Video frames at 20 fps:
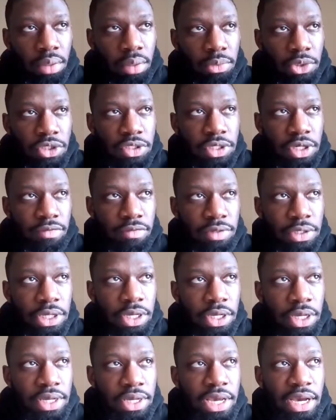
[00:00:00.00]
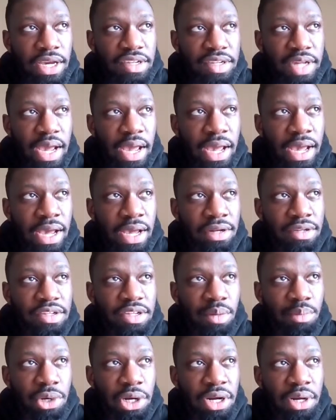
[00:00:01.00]
most definitely. Yeah, because I had
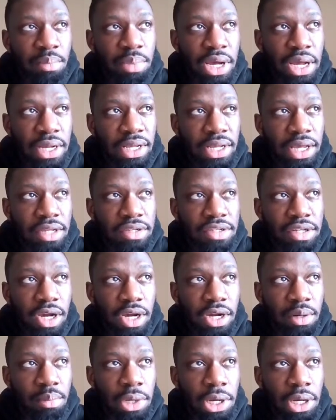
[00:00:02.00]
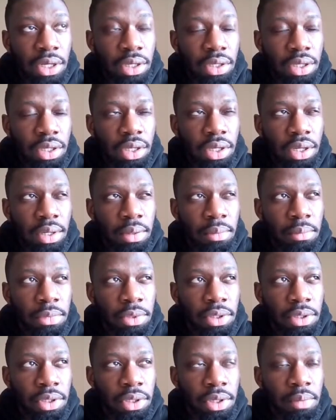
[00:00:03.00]
someone on the podcast talking about
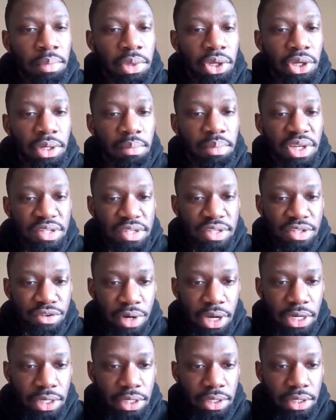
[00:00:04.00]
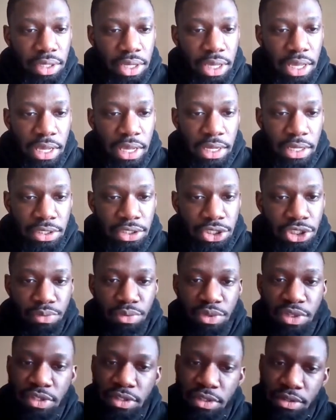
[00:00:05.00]
building business credit, and she
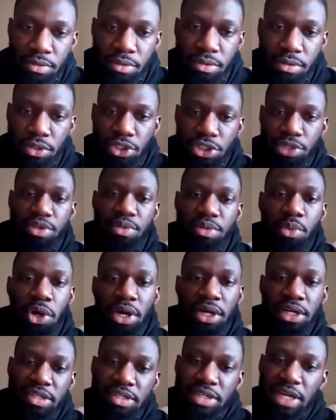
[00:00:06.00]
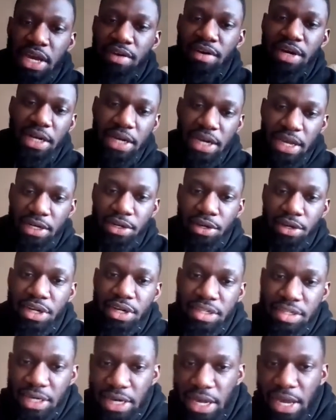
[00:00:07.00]
was more on the side of the net
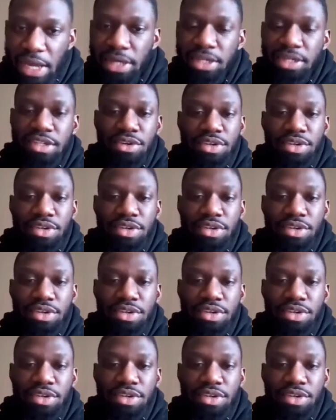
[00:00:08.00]
30s and 90s.